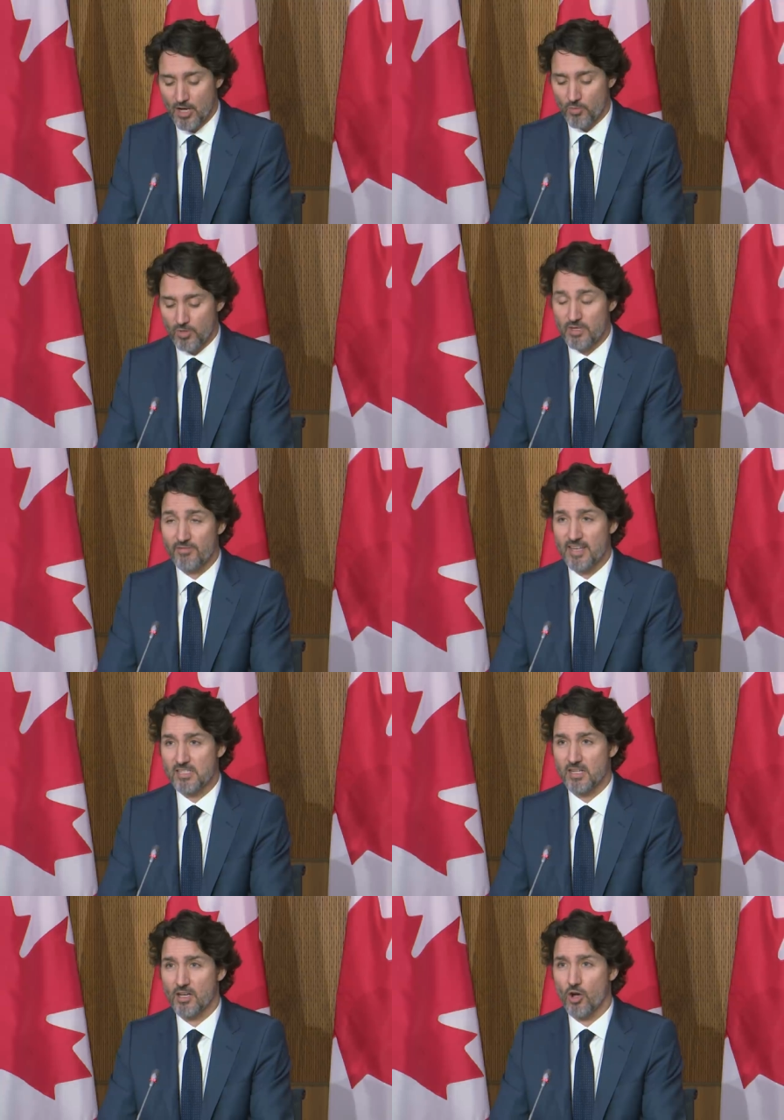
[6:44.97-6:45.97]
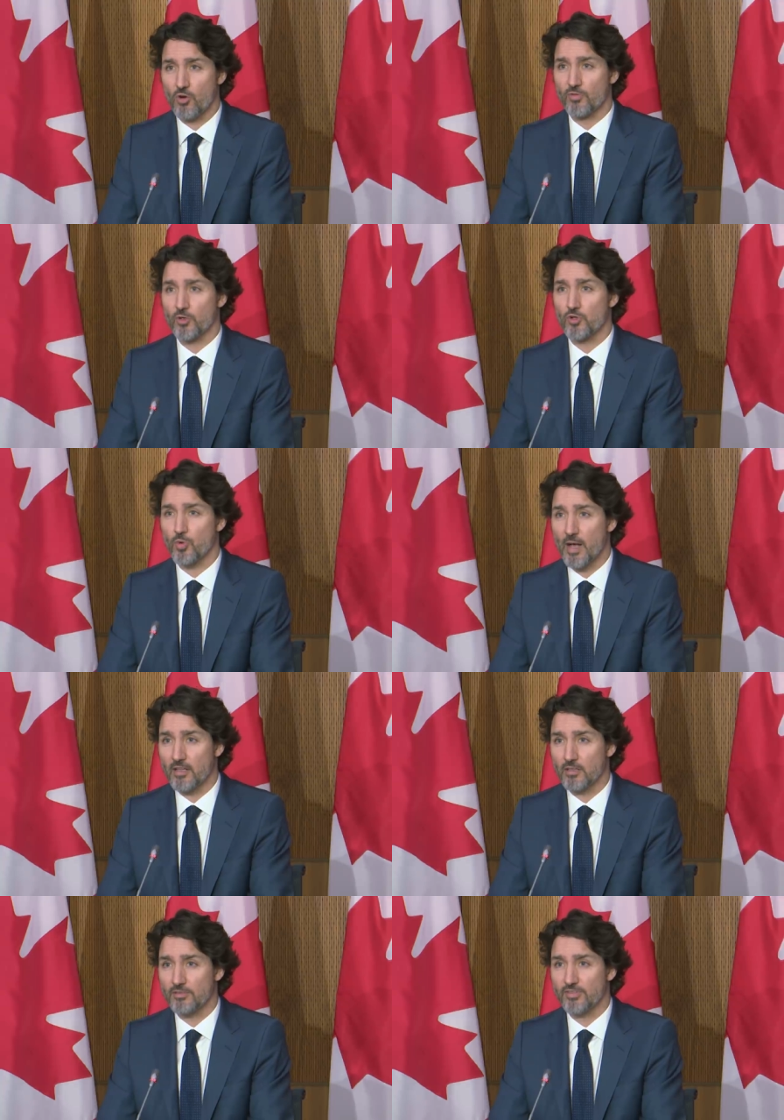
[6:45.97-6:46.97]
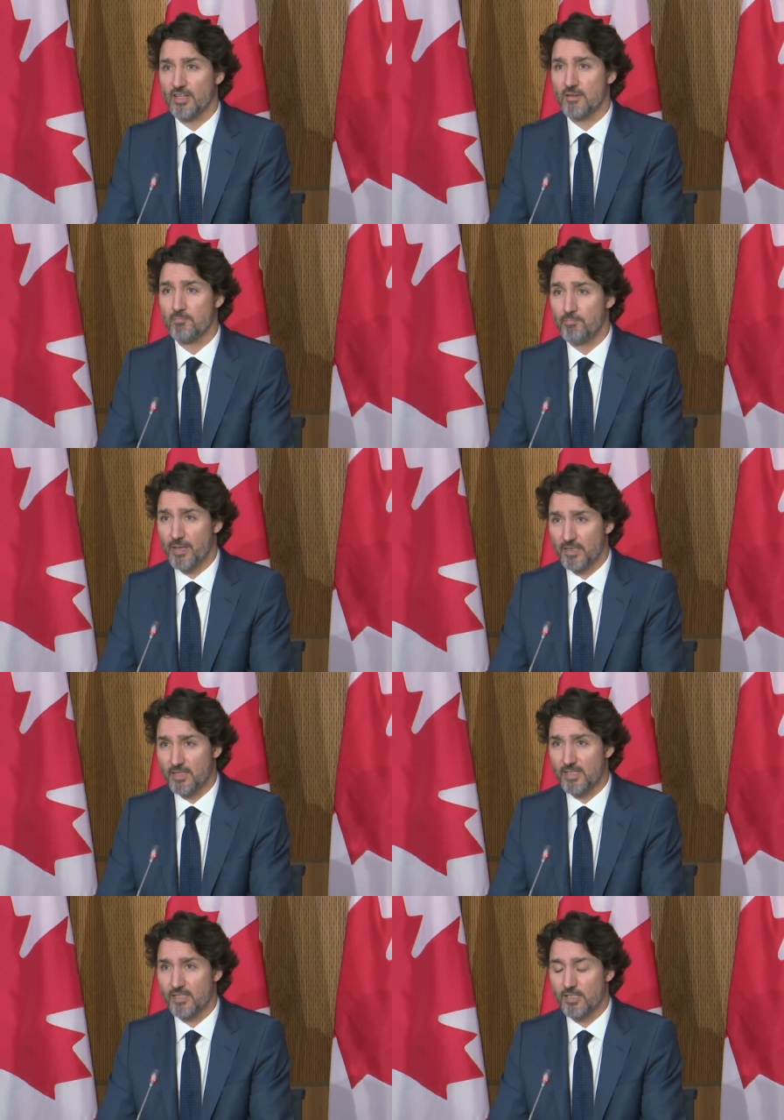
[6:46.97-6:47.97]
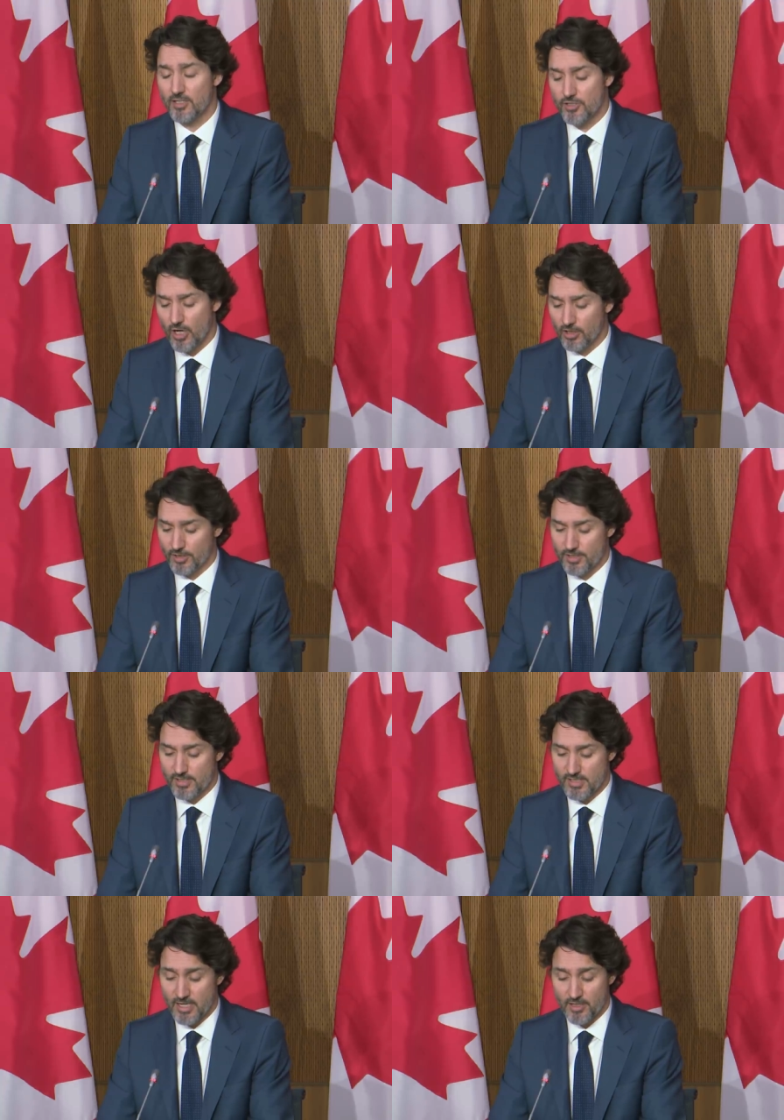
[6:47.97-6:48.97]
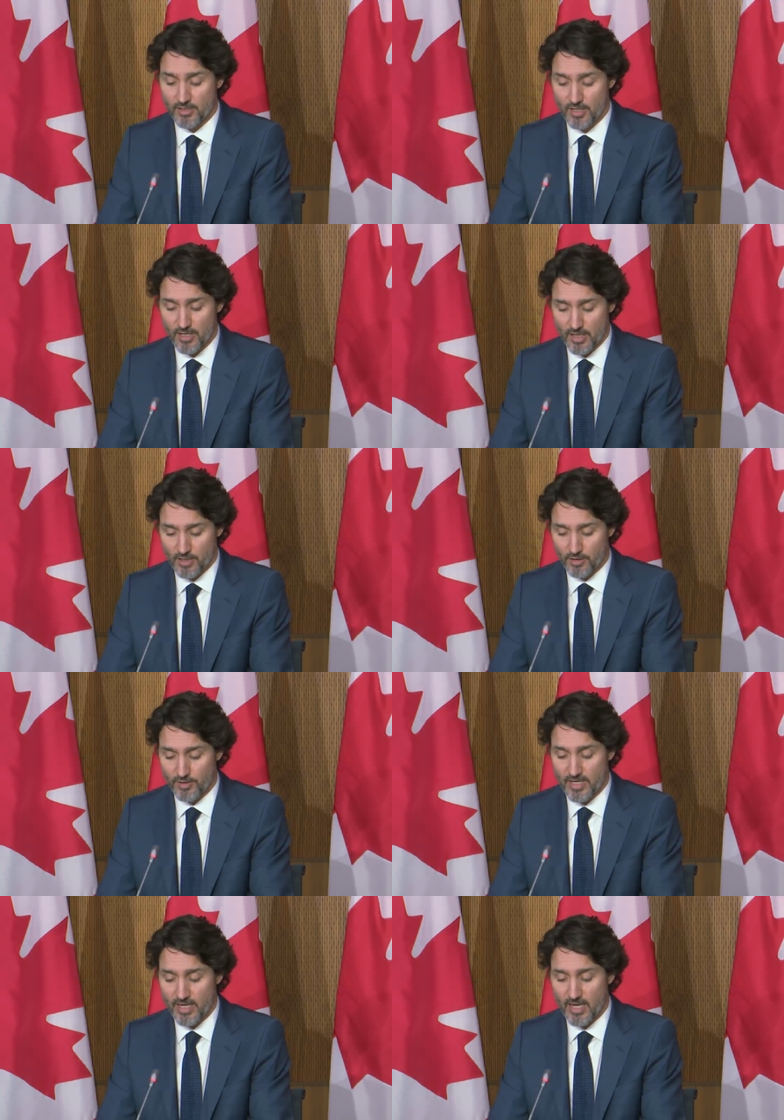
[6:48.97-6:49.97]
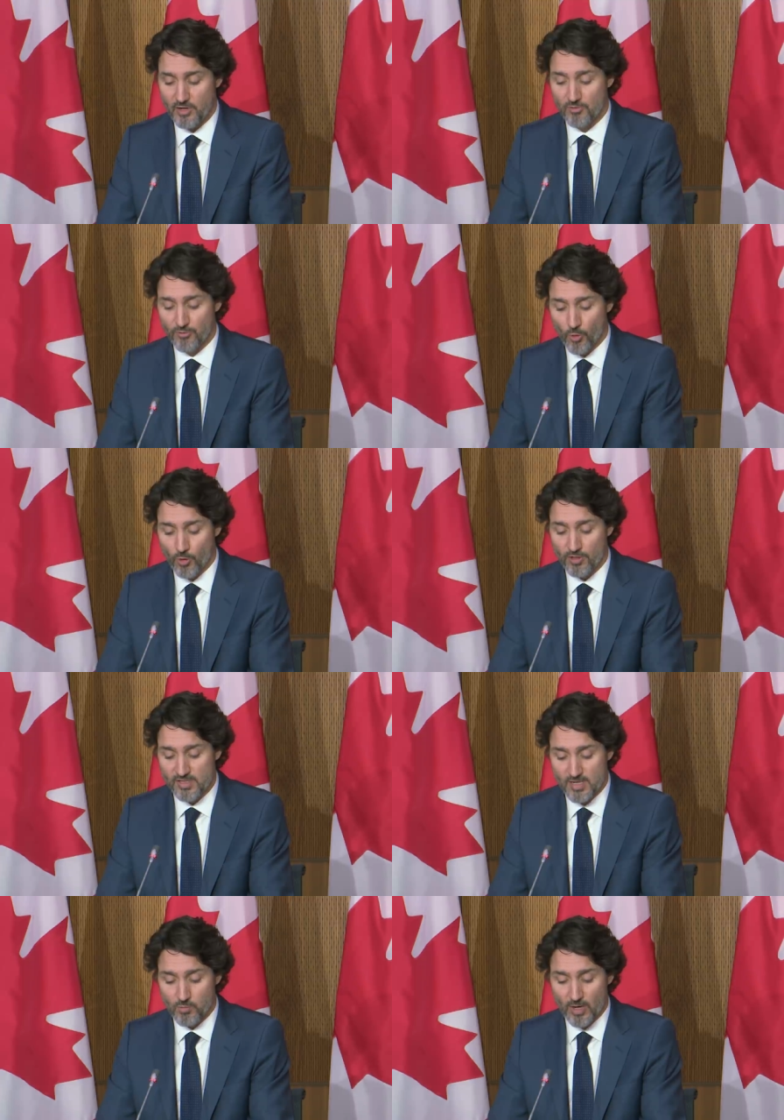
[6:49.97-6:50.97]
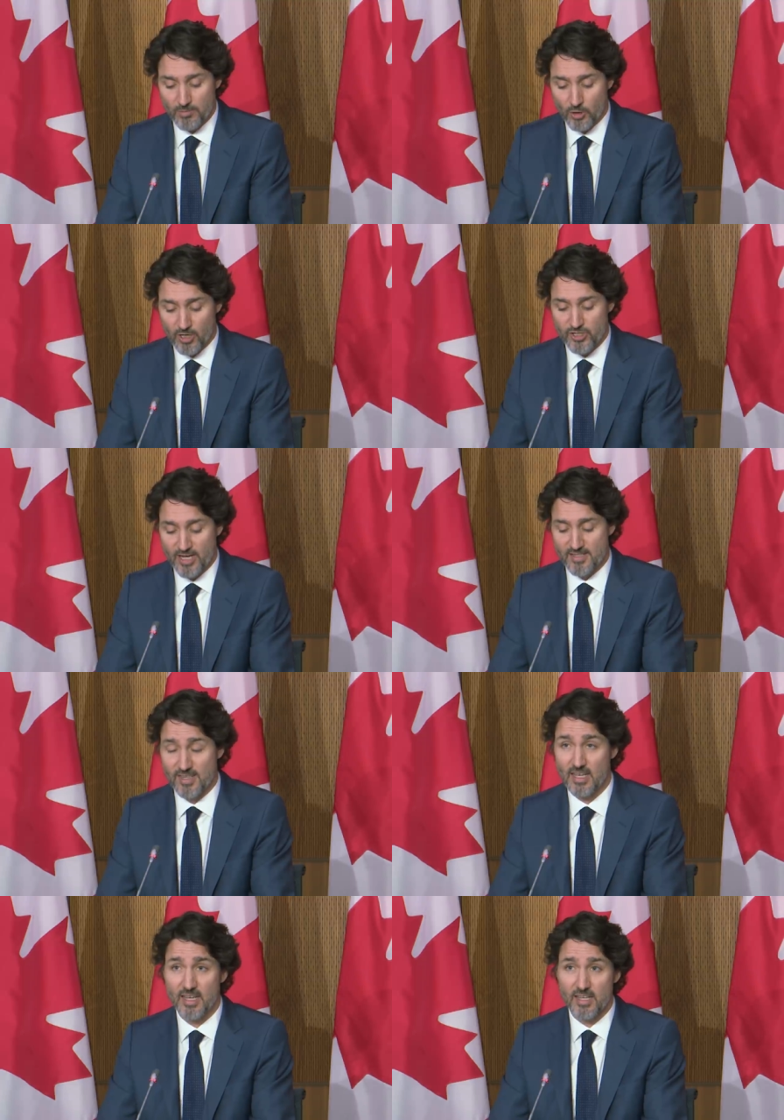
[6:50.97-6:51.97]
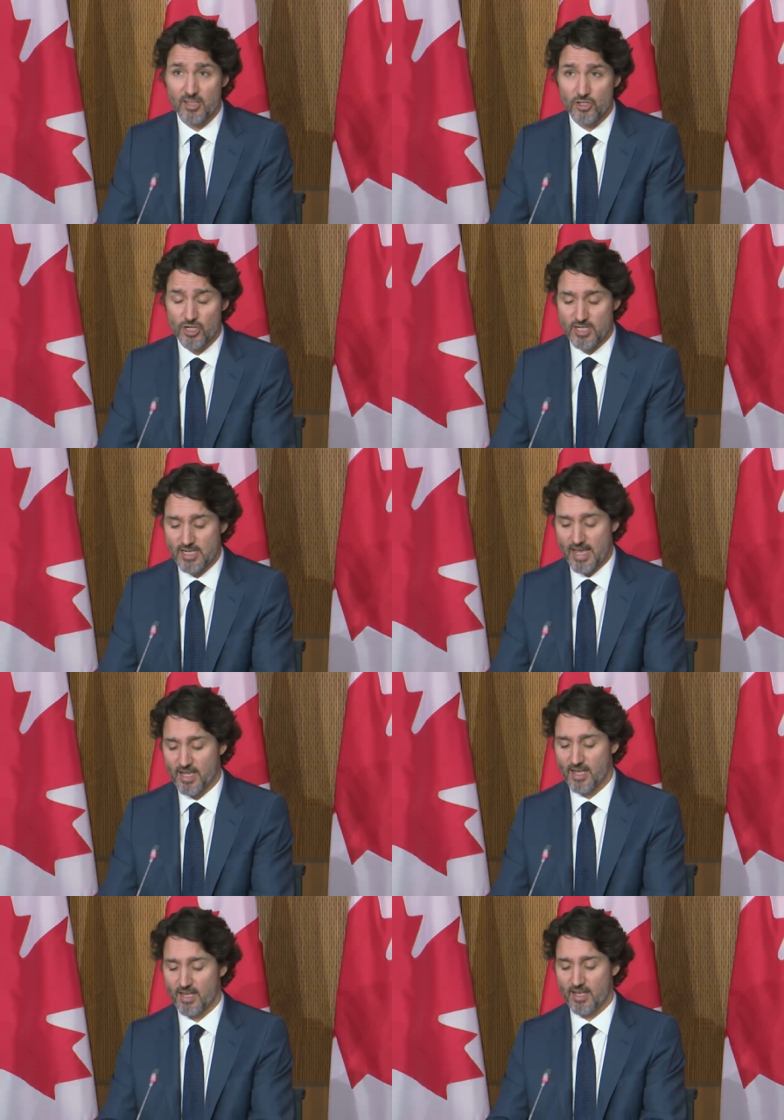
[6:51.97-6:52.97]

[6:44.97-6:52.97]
We're investing over twelve billion dollars, in, including in four subway projects in the G T A